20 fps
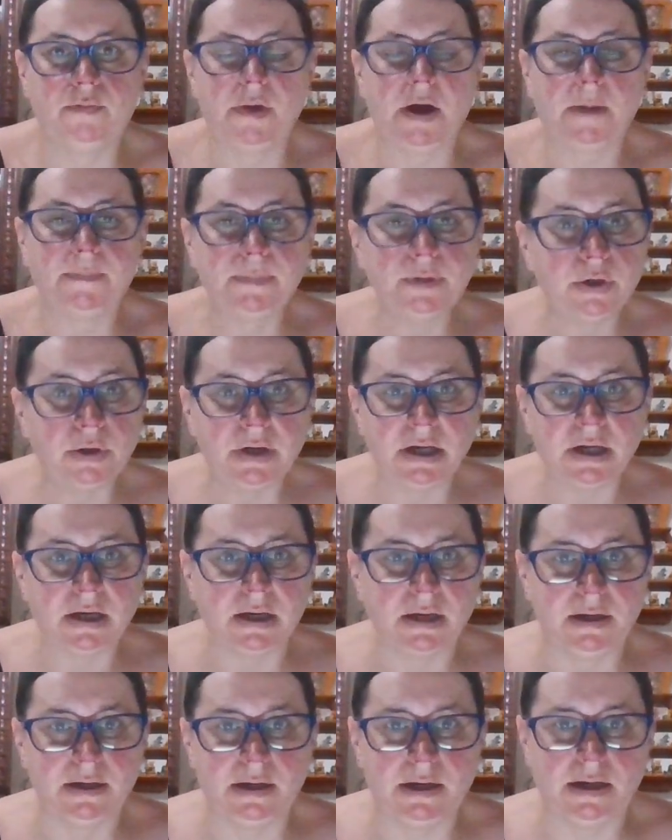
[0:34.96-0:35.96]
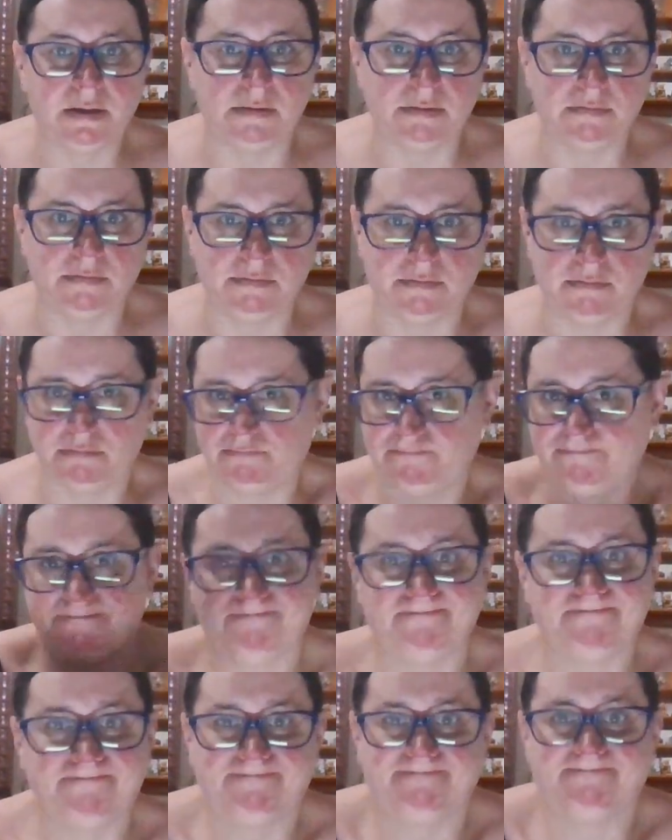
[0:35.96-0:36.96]
upload it, it
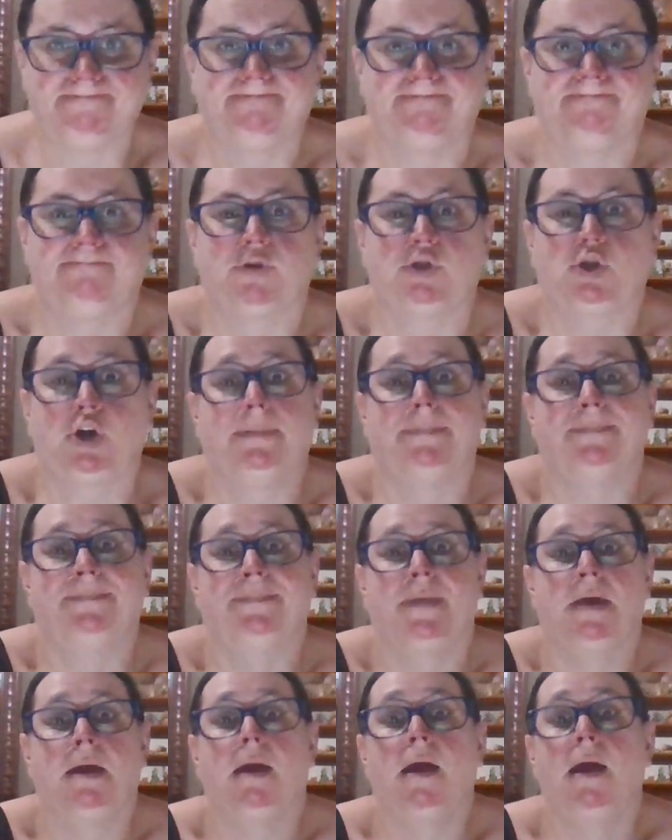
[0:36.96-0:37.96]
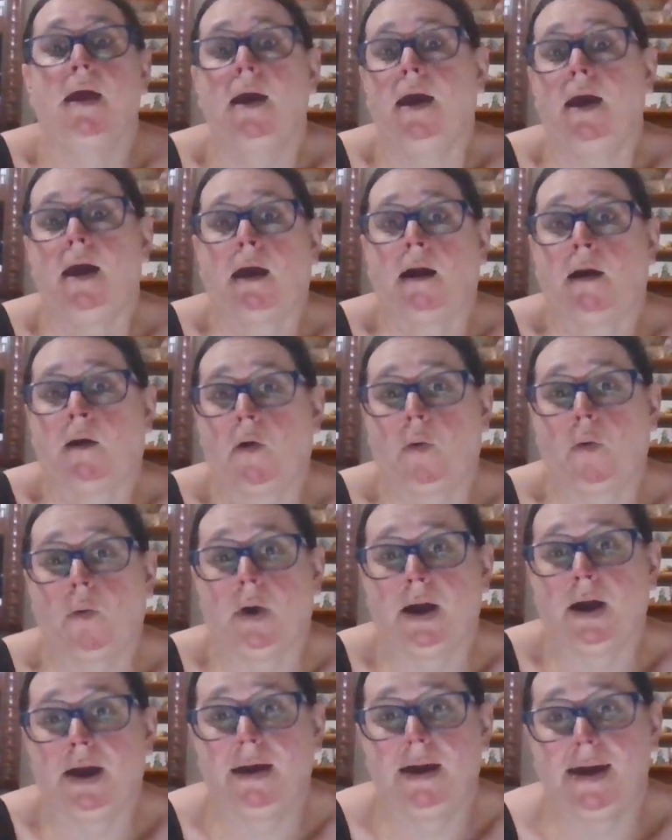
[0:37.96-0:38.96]
was gone. I don't know
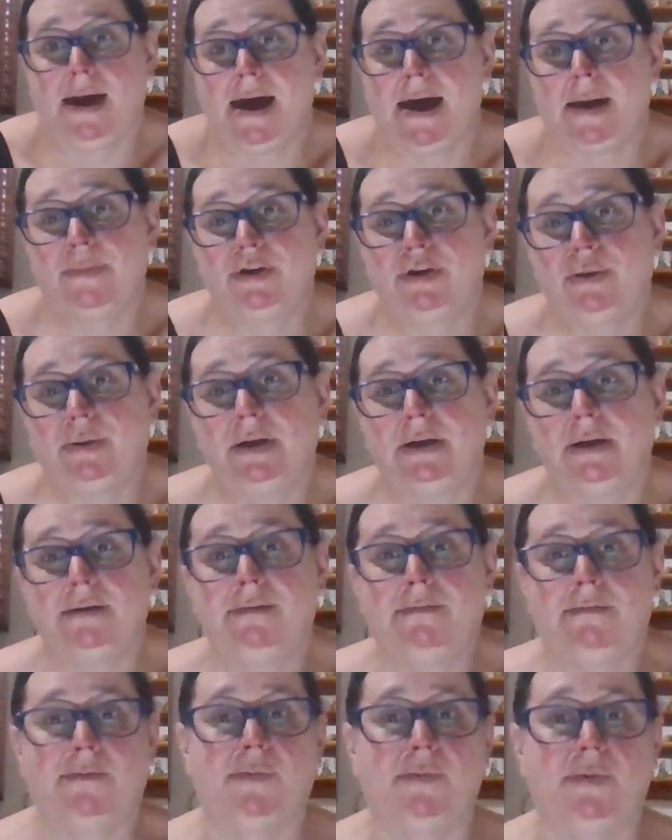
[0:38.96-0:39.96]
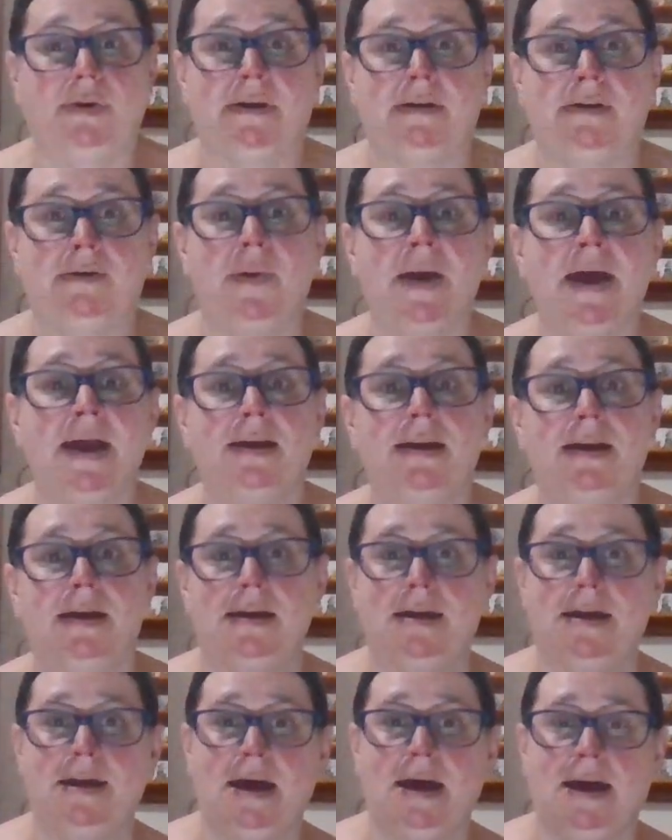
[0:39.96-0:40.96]
what happened to it. It went.
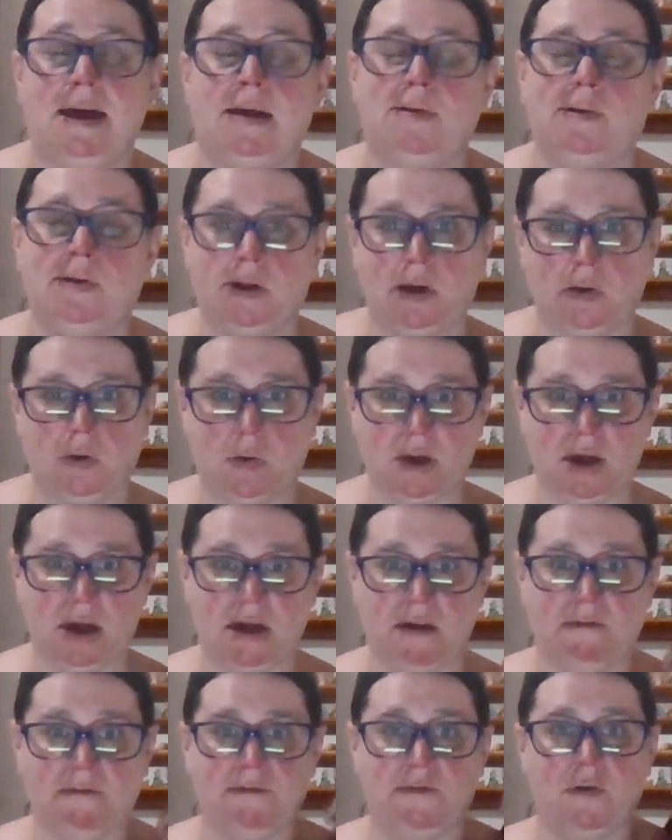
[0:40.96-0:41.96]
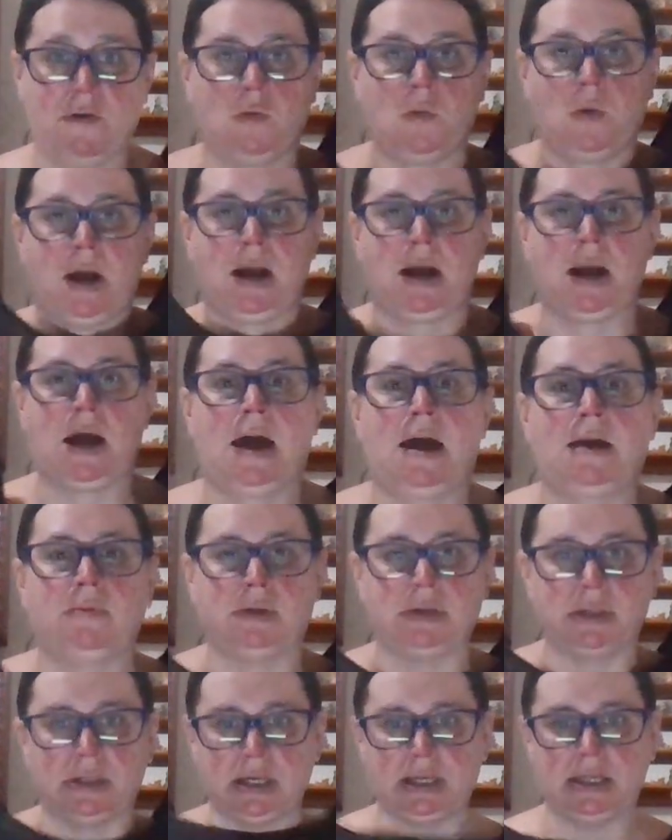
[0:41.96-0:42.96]
I don't know if when I
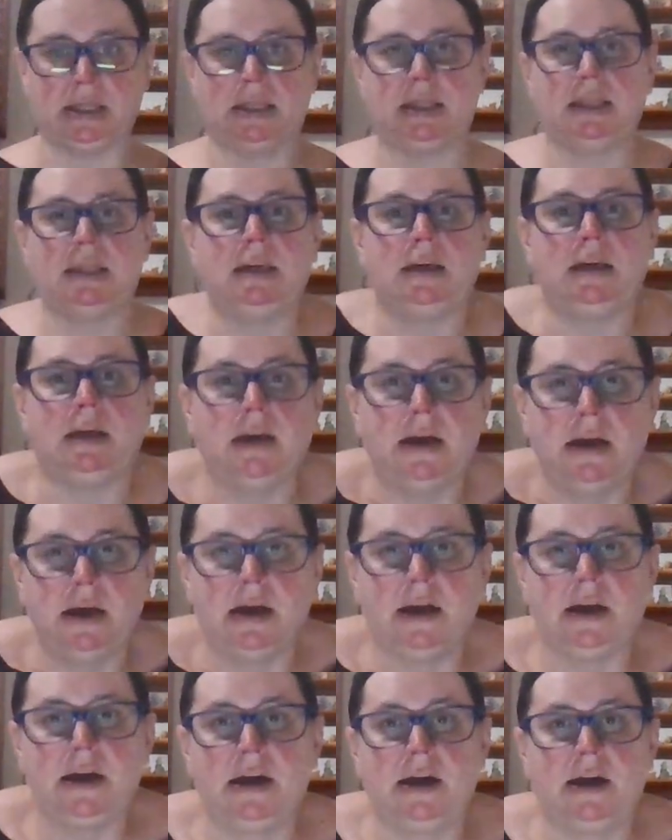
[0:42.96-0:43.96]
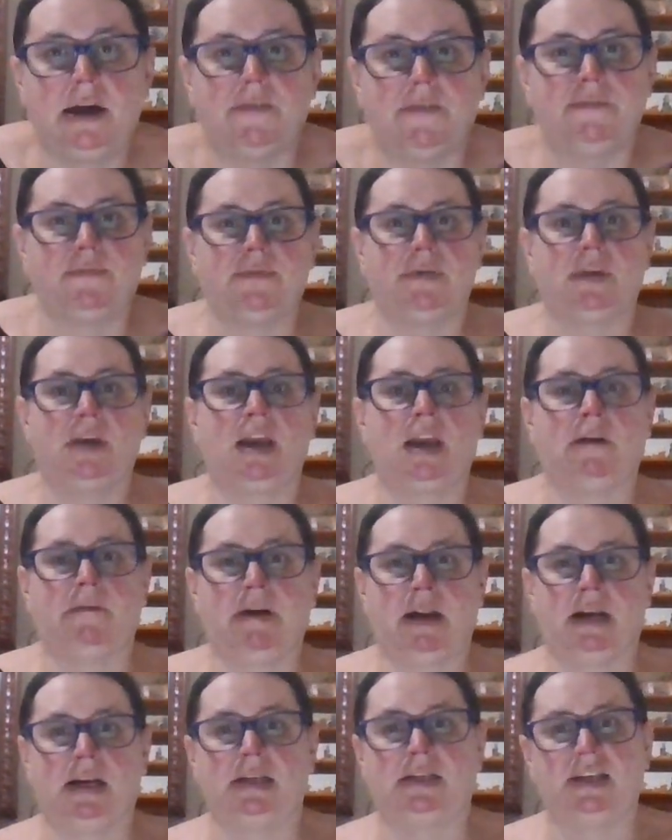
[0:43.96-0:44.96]
was in the getting
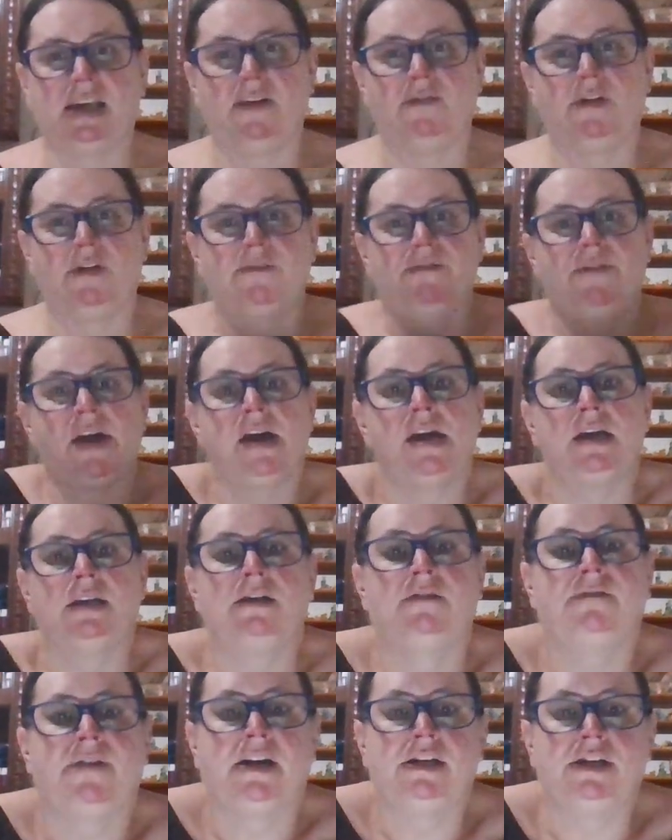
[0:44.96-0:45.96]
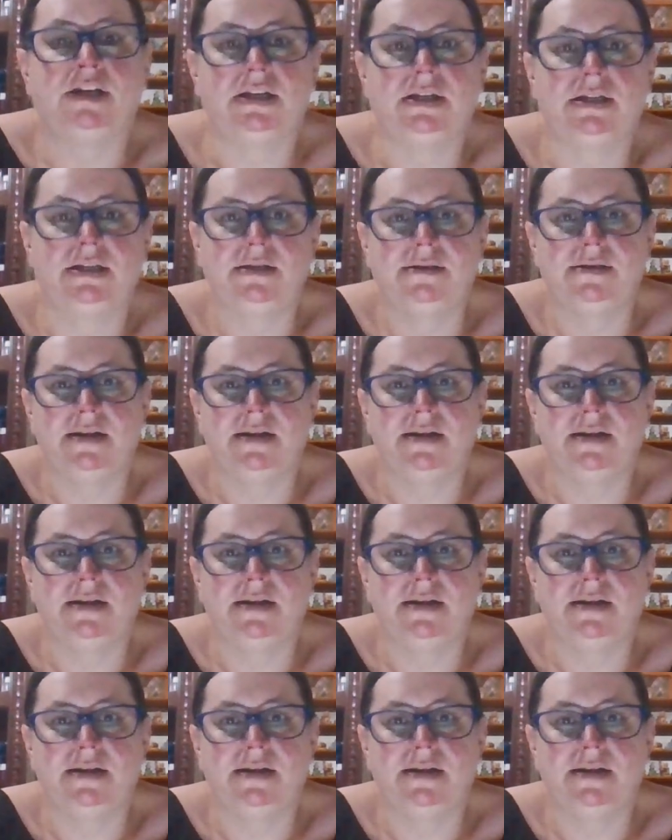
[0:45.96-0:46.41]
ready to save it phase, if I just